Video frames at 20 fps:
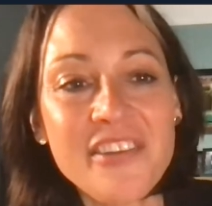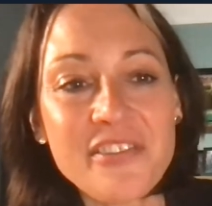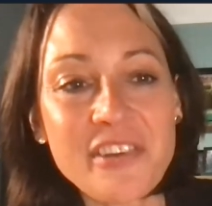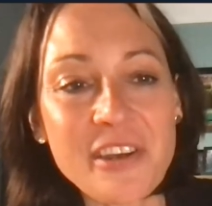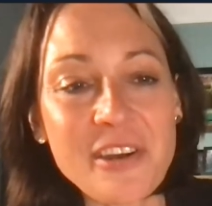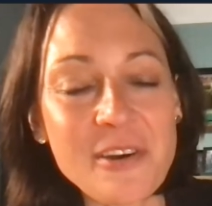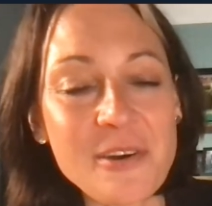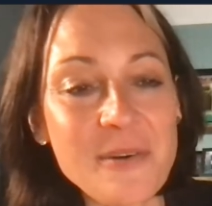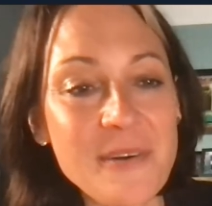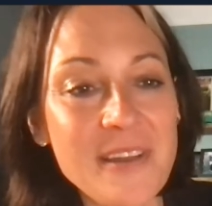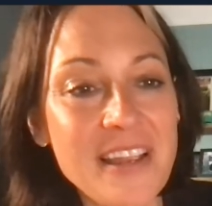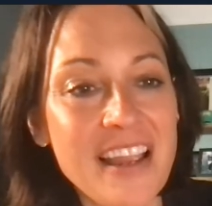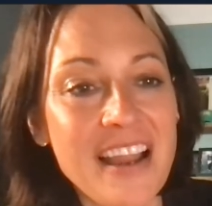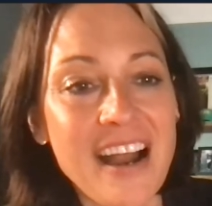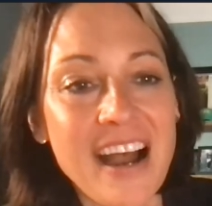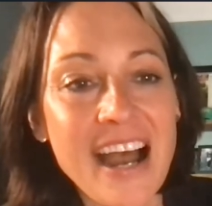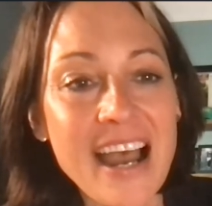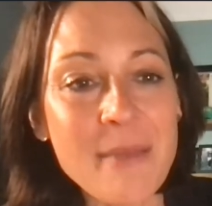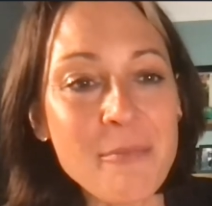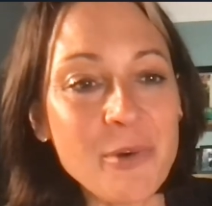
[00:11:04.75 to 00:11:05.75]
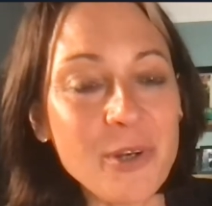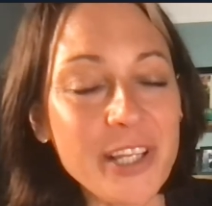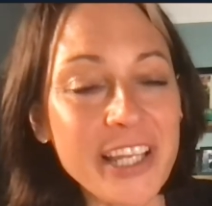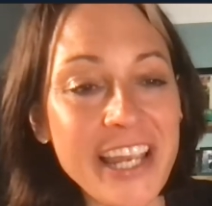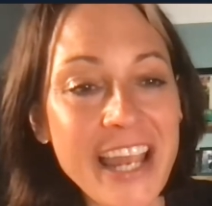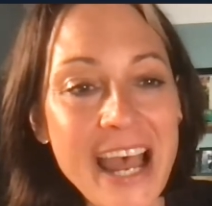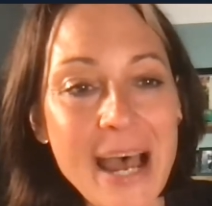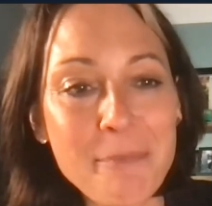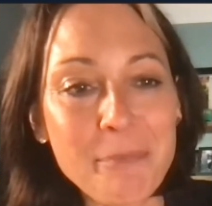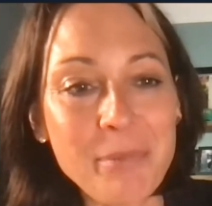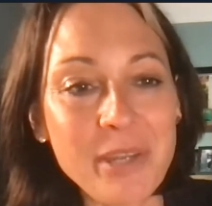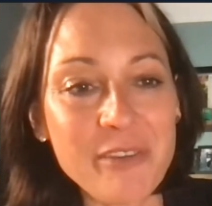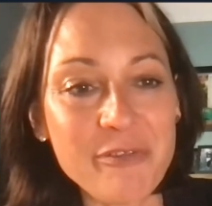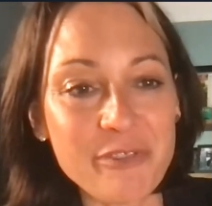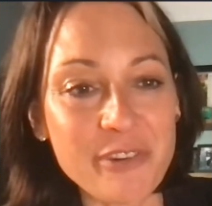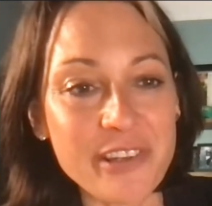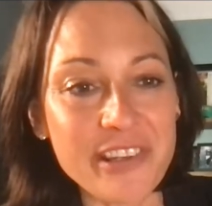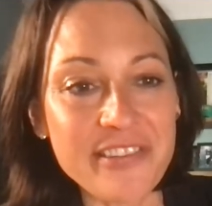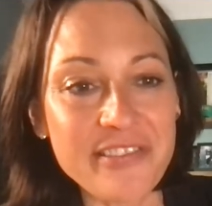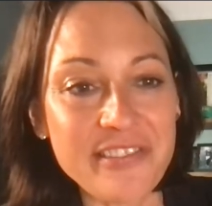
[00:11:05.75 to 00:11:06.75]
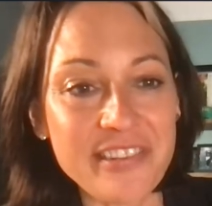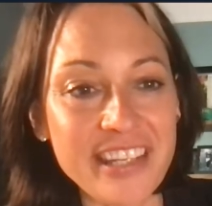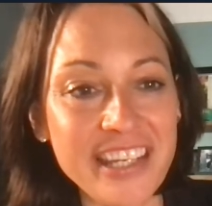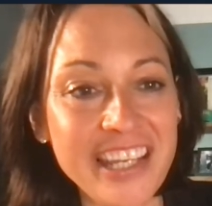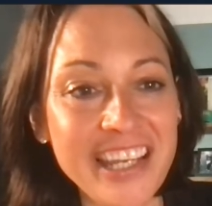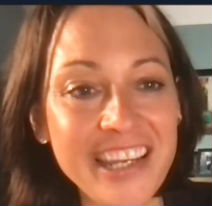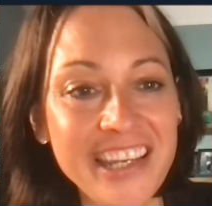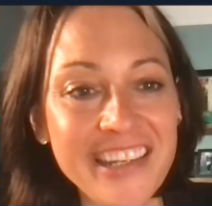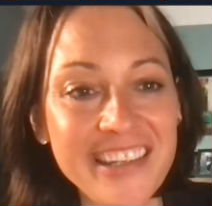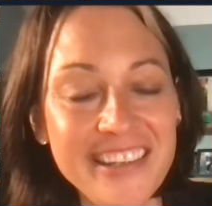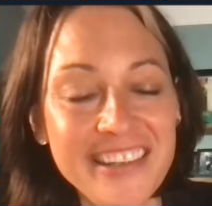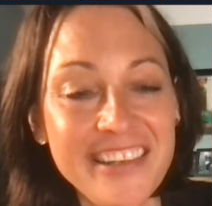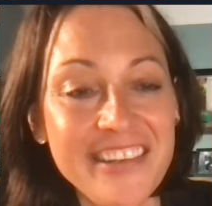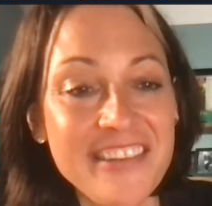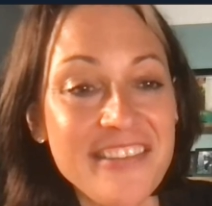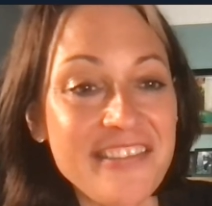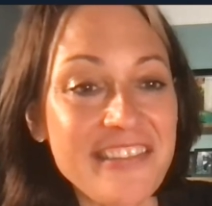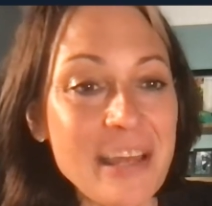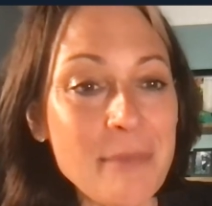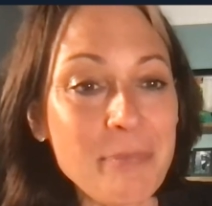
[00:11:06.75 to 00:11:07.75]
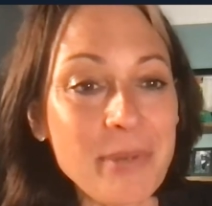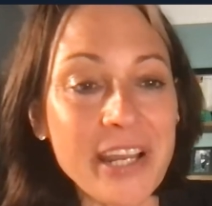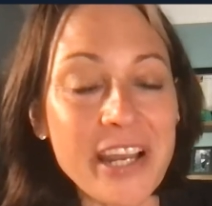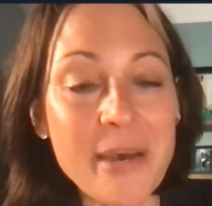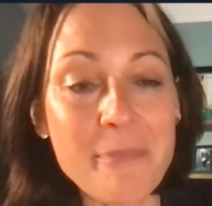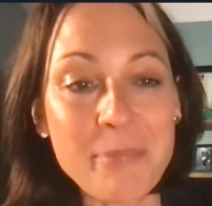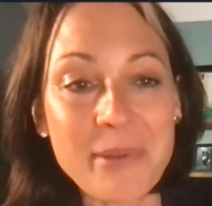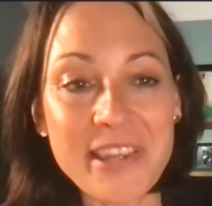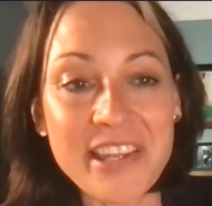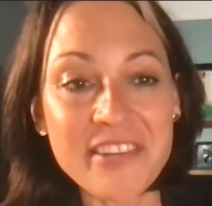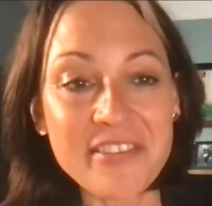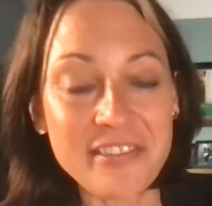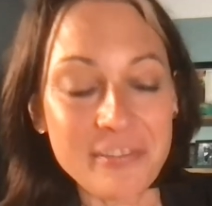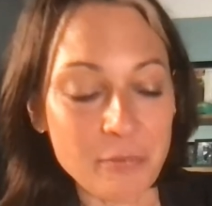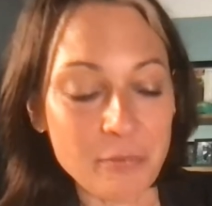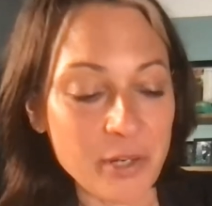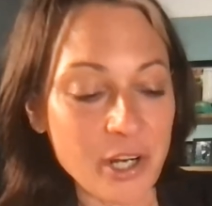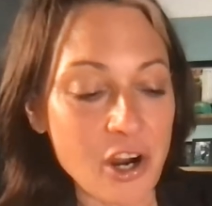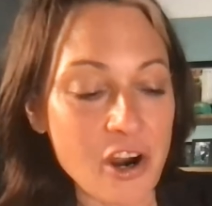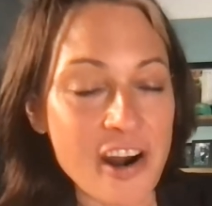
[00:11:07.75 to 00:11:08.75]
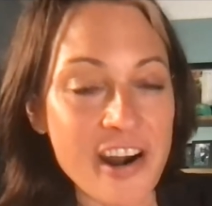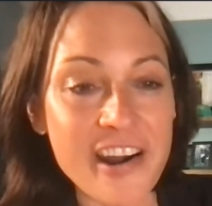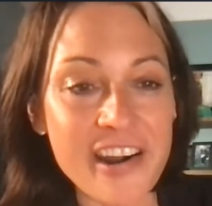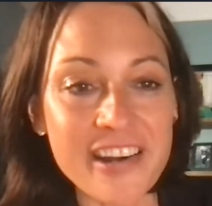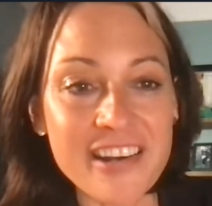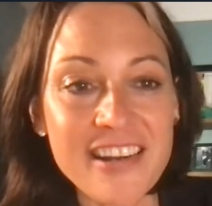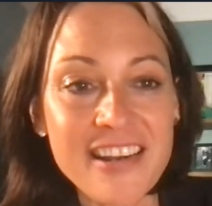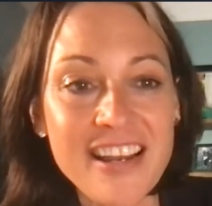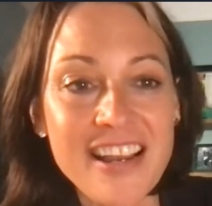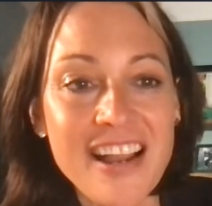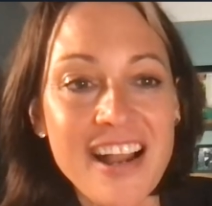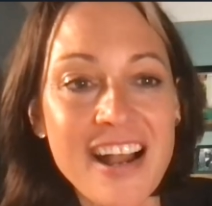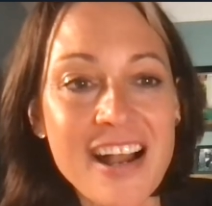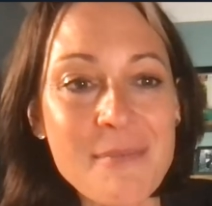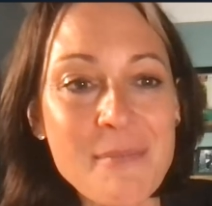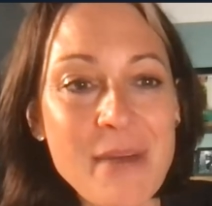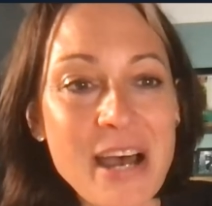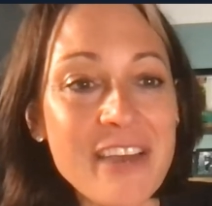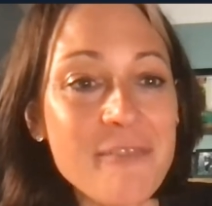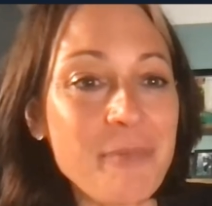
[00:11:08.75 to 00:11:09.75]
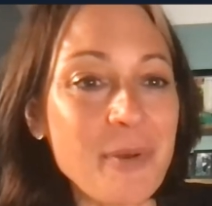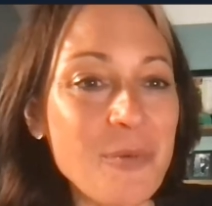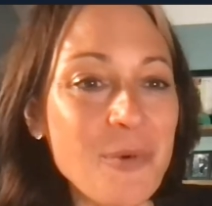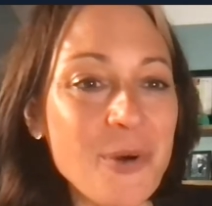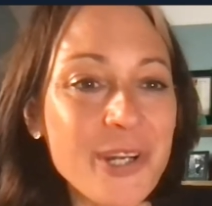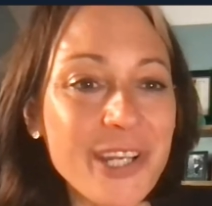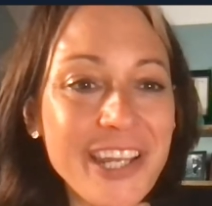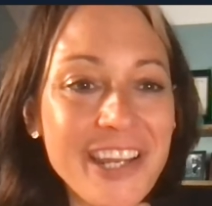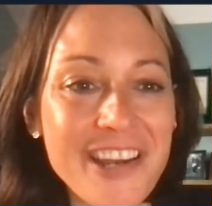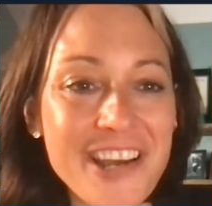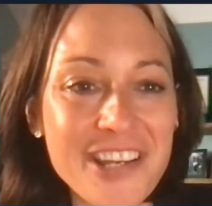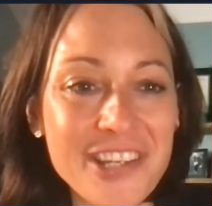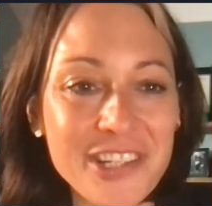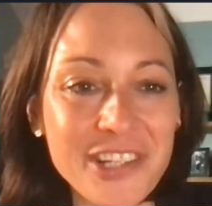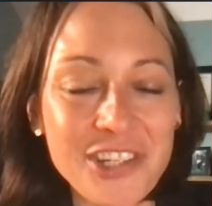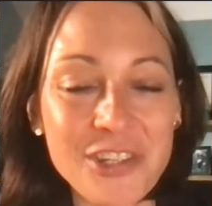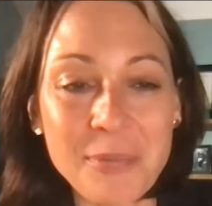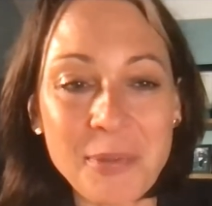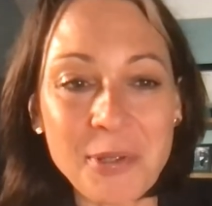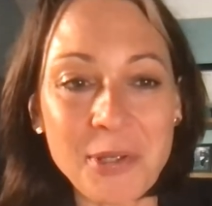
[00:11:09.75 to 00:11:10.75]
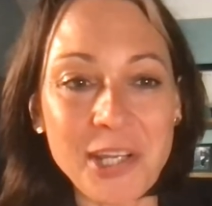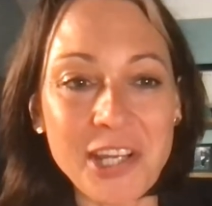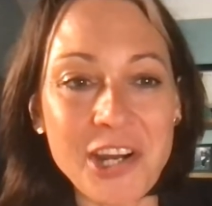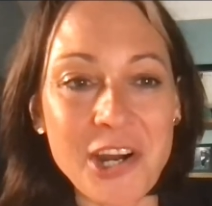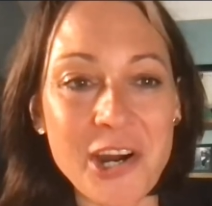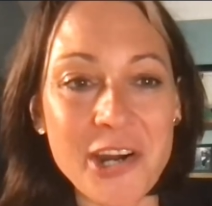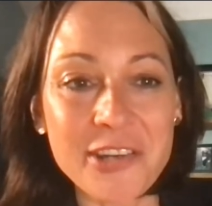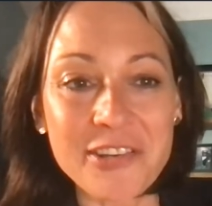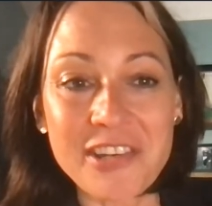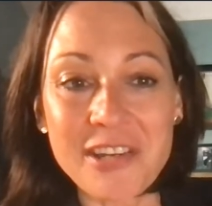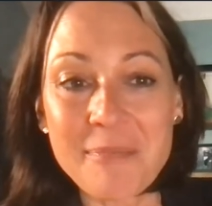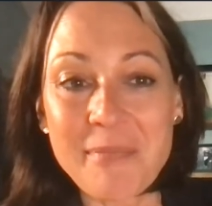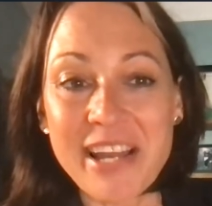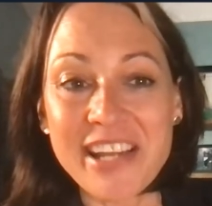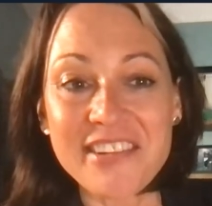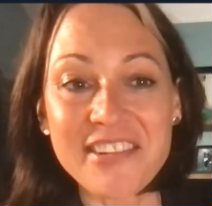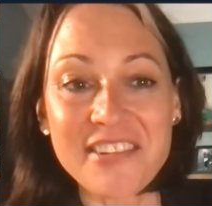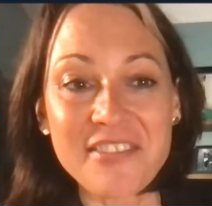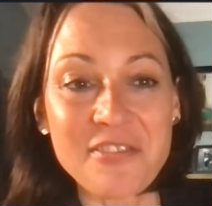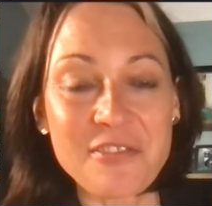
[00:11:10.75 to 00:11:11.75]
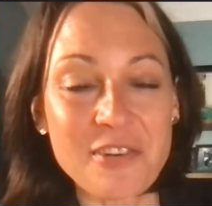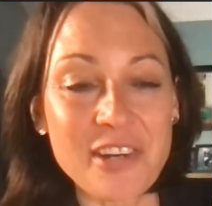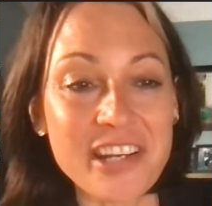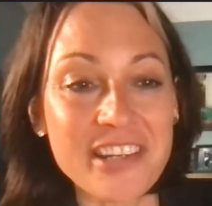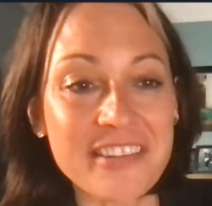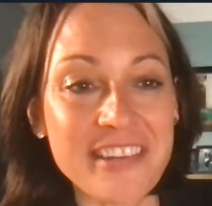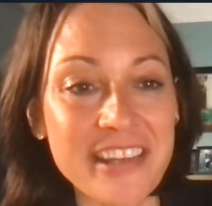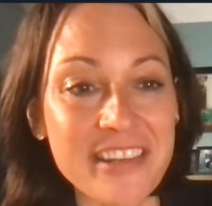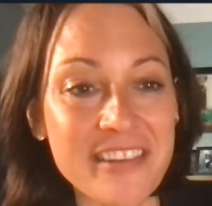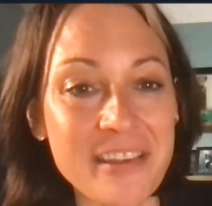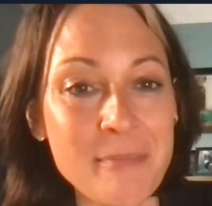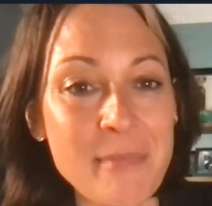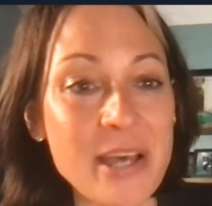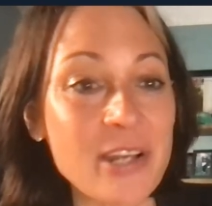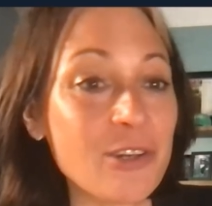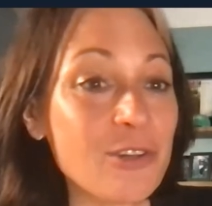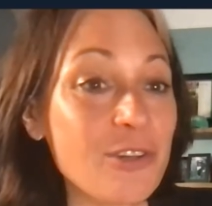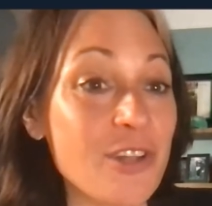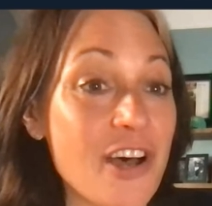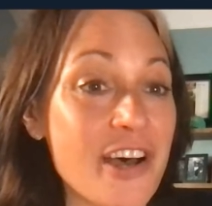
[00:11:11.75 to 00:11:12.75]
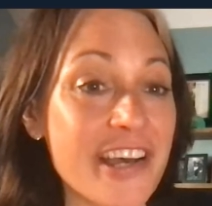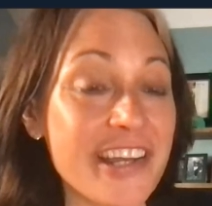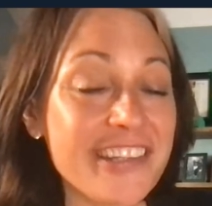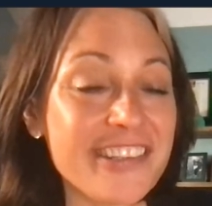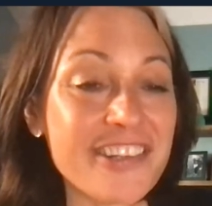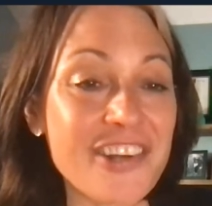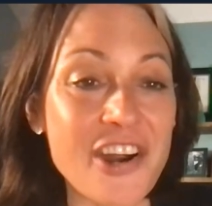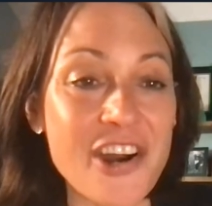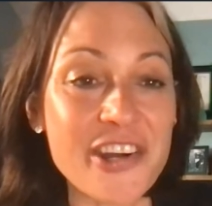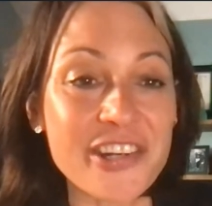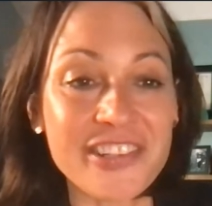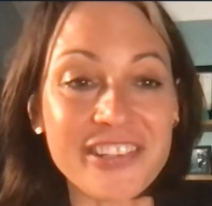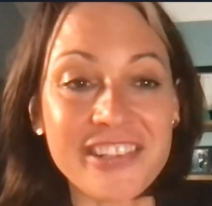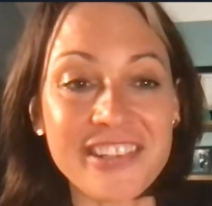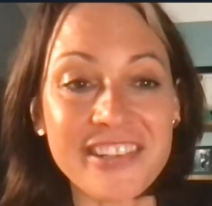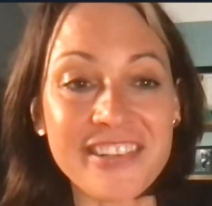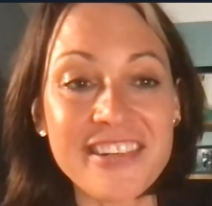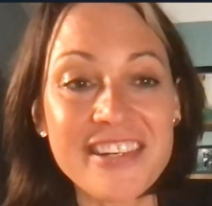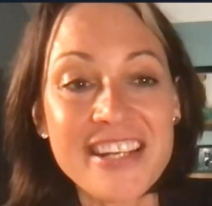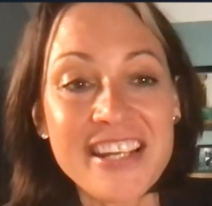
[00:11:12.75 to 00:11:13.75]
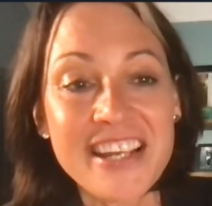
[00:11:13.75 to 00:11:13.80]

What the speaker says: So I'm really happy for the city stepping up in this regard. I've been working on a community garden in my district at the Meadowlawn Garden